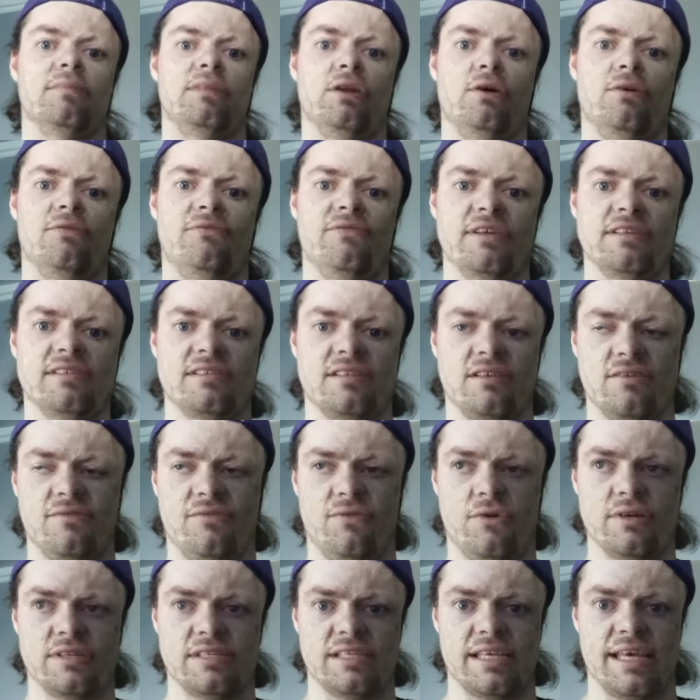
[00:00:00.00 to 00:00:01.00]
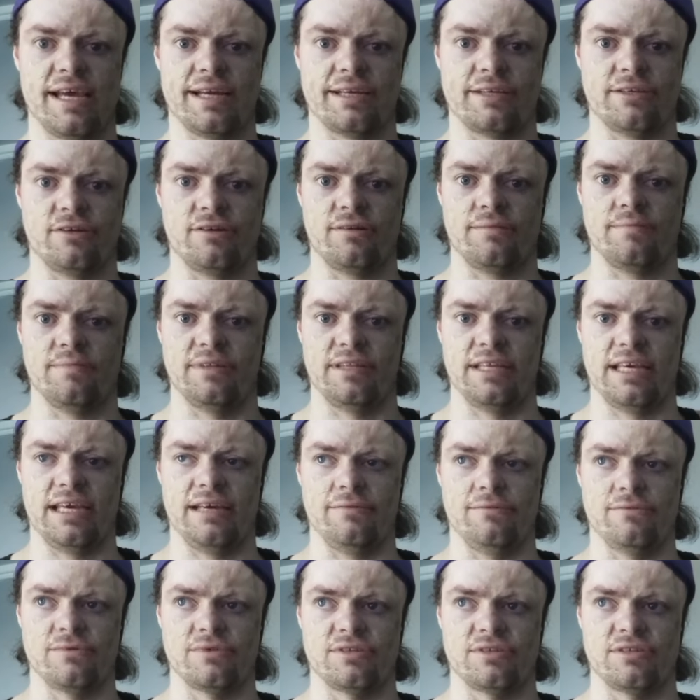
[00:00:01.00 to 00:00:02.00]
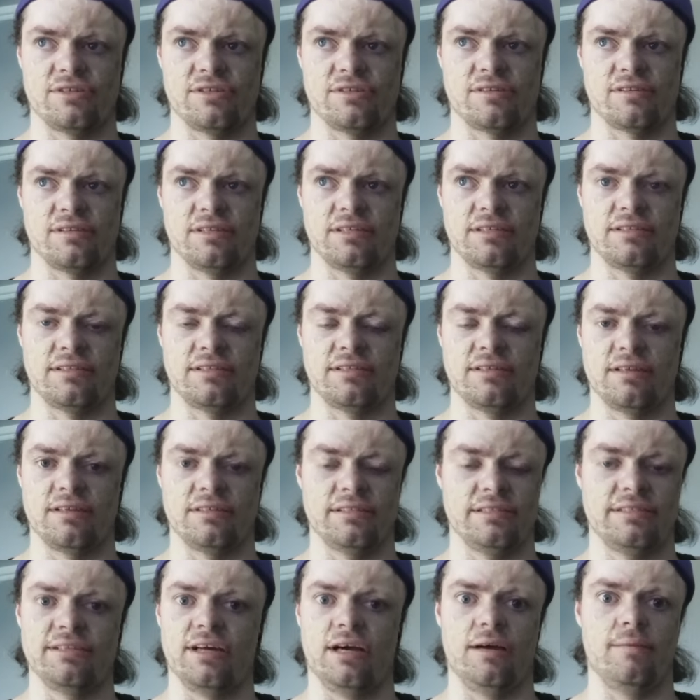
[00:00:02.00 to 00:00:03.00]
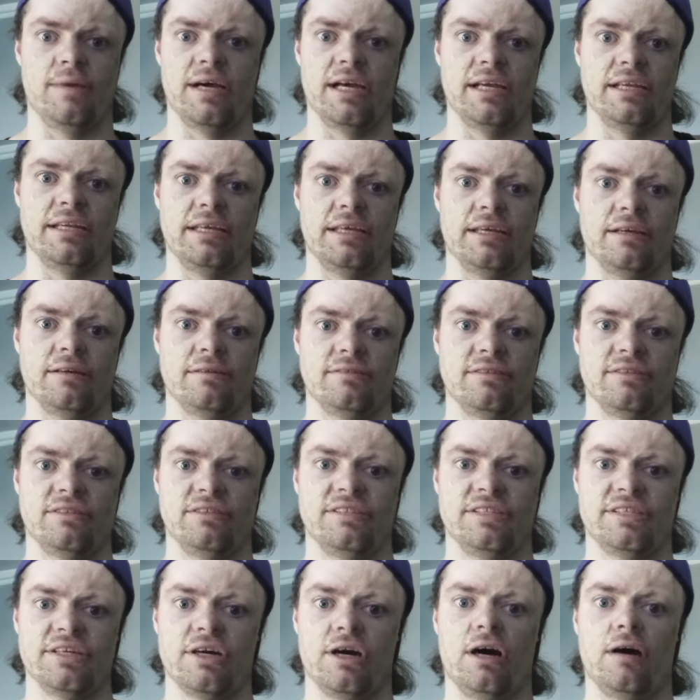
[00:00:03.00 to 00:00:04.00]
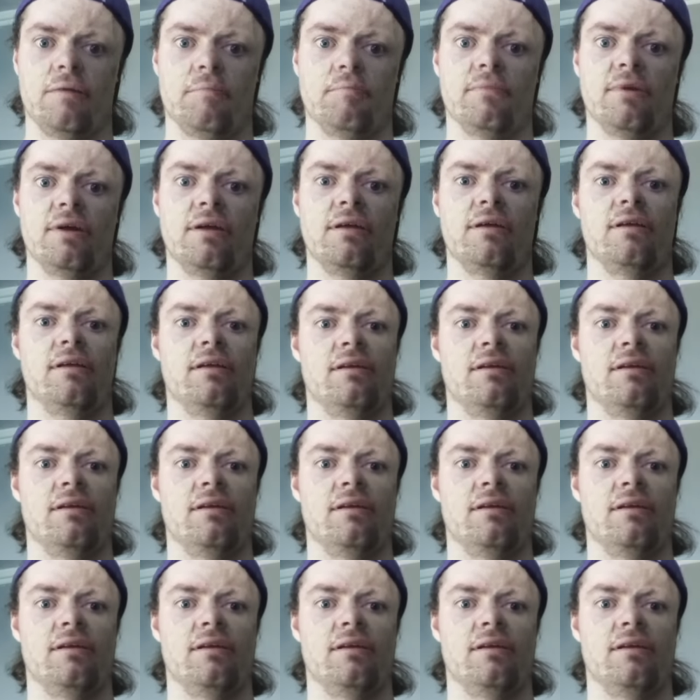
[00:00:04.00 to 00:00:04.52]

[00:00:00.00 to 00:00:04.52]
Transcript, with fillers: No offense to the voice actor, but that was just a, a dumb idea. Dumb.